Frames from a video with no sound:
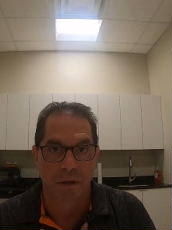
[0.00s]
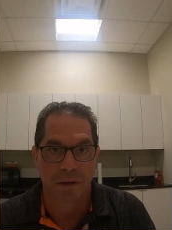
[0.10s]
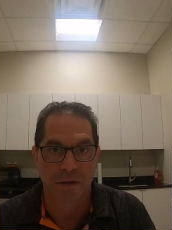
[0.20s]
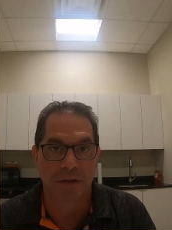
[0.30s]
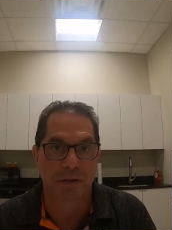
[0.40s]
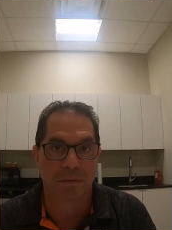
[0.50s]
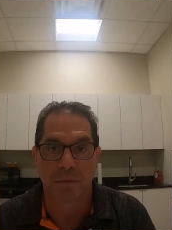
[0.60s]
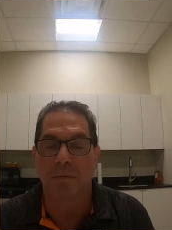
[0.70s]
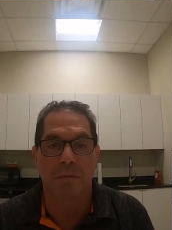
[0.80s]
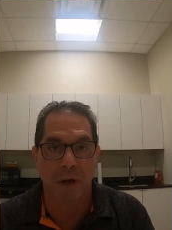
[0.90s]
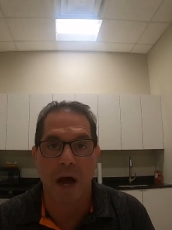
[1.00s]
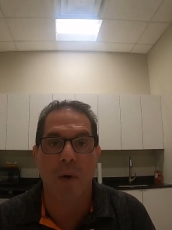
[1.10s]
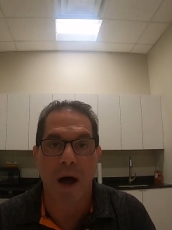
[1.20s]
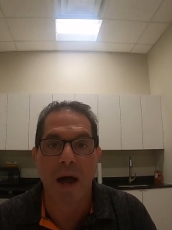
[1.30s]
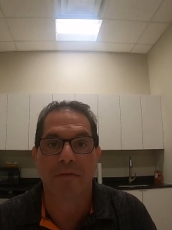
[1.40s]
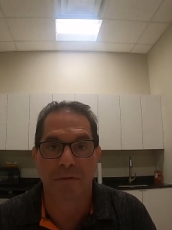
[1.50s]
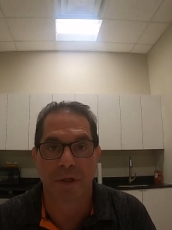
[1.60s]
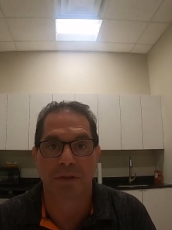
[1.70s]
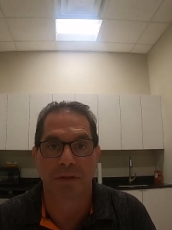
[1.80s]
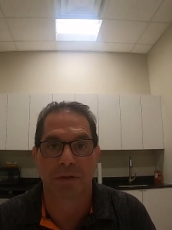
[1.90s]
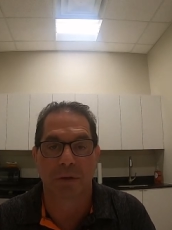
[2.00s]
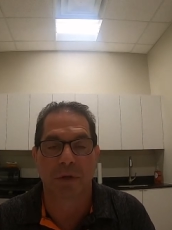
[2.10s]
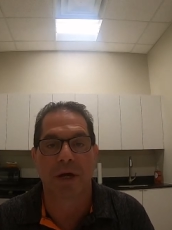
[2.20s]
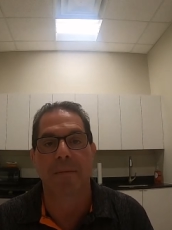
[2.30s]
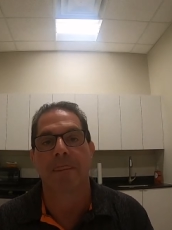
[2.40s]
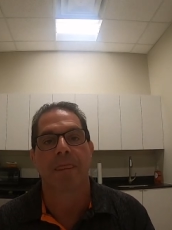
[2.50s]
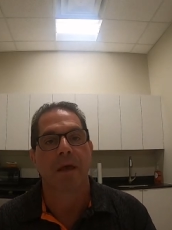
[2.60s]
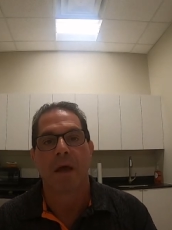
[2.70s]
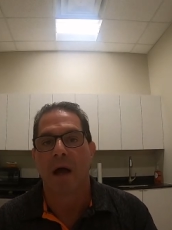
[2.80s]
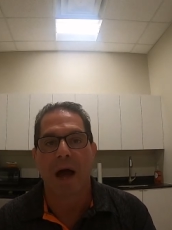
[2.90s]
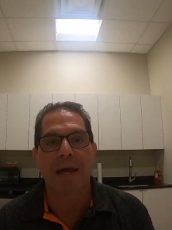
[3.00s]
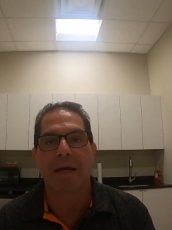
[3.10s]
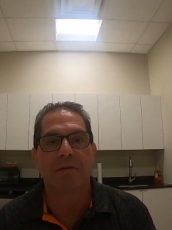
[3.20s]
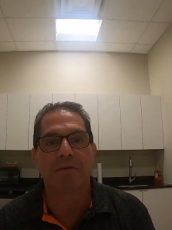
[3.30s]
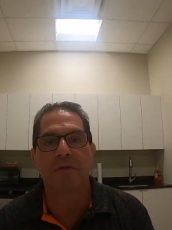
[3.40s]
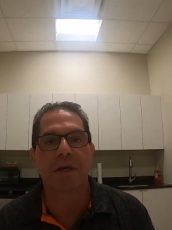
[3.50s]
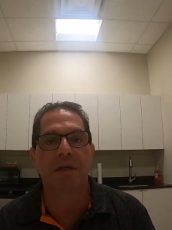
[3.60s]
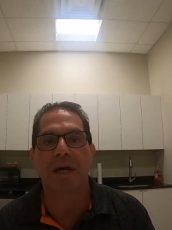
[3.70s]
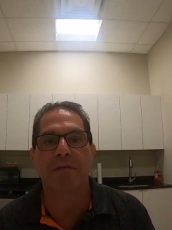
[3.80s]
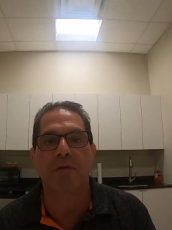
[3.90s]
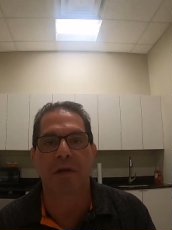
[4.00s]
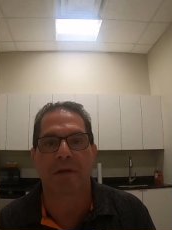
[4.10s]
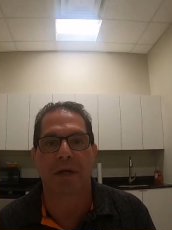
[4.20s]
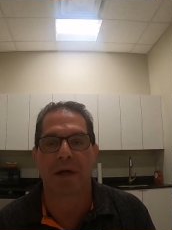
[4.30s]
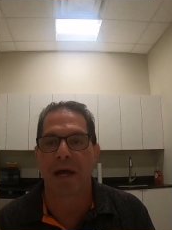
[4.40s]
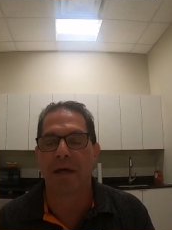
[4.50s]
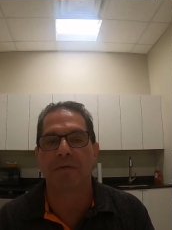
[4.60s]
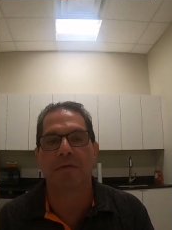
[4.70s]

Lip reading: this is how I fish, okay? I can feel everything. I can